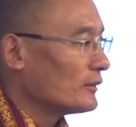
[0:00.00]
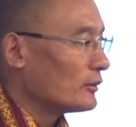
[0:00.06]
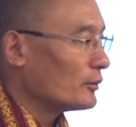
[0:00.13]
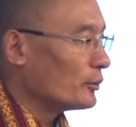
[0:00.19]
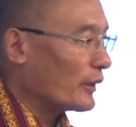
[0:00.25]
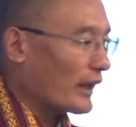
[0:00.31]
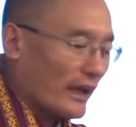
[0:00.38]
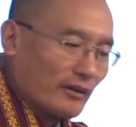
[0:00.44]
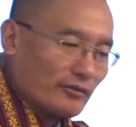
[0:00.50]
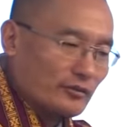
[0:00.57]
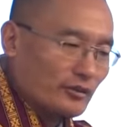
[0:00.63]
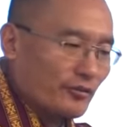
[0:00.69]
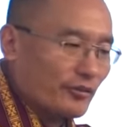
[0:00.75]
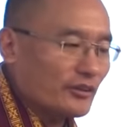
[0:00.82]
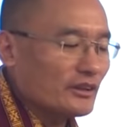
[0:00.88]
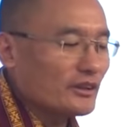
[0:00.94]
we have
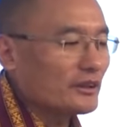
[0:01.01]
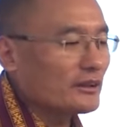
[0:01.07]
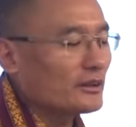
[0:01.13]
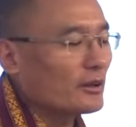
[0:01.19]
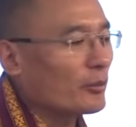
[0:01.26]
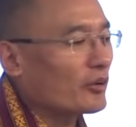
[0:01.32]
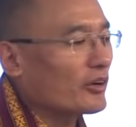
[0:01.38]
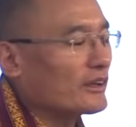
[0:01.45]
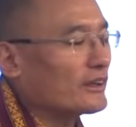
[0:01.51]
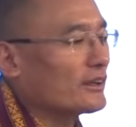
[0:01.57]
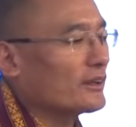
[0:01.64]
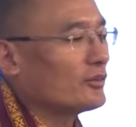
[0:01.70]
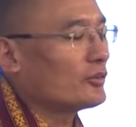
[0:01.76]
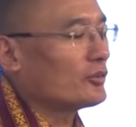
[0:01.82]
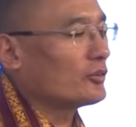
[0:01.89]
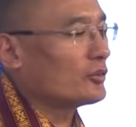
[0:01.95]
different democratic
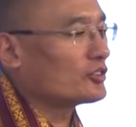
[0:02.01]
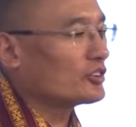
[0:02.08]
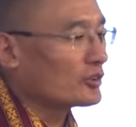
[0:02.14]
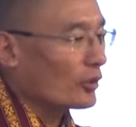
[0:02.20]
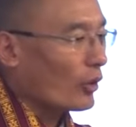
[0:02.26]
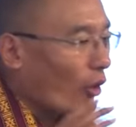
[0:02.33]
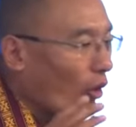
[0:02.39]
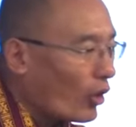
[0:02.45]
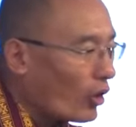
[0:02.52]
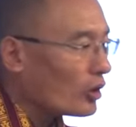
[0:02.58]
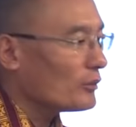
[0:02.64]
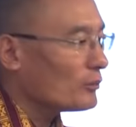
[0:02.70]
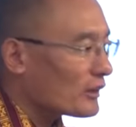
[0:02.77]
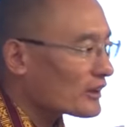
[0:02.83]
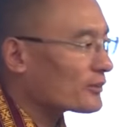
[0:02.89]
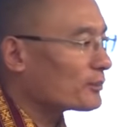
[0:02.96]
institutions. All
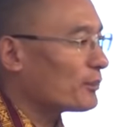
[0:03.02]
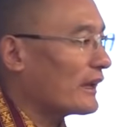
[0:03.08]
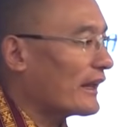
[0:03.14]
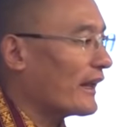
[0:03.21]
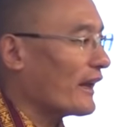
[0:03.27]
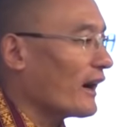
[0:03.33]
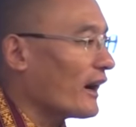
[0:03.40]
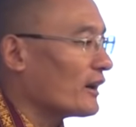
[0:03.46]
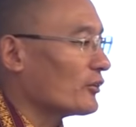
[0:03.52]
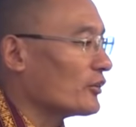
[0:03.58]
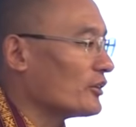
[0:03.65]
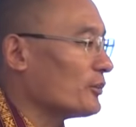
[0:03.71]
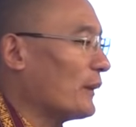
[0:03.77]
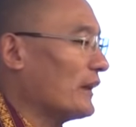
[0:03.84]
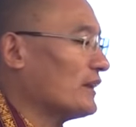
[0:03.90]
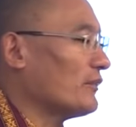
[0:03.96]
must play our
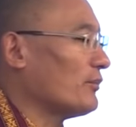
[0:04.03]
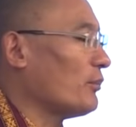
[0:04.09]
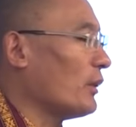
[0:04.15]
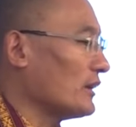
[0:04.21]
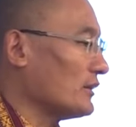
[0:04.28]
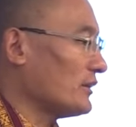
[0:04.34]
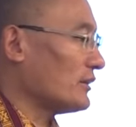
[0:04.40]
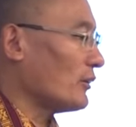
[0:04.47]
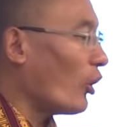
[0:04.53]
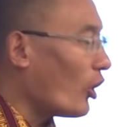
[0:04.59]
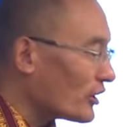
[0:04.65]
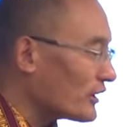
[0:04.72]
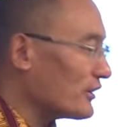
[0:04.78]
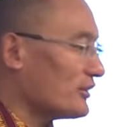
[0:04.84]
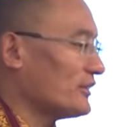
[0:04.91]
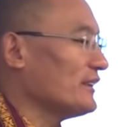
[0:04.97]
respective parts
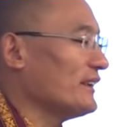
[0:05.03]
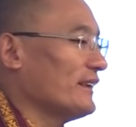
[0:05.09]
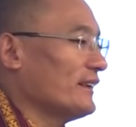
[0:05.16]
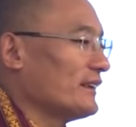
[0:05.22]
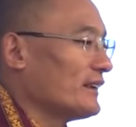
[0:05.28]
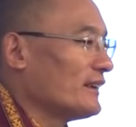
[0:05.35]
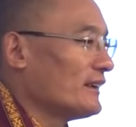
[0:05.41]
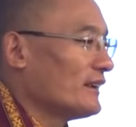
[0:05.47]
honestly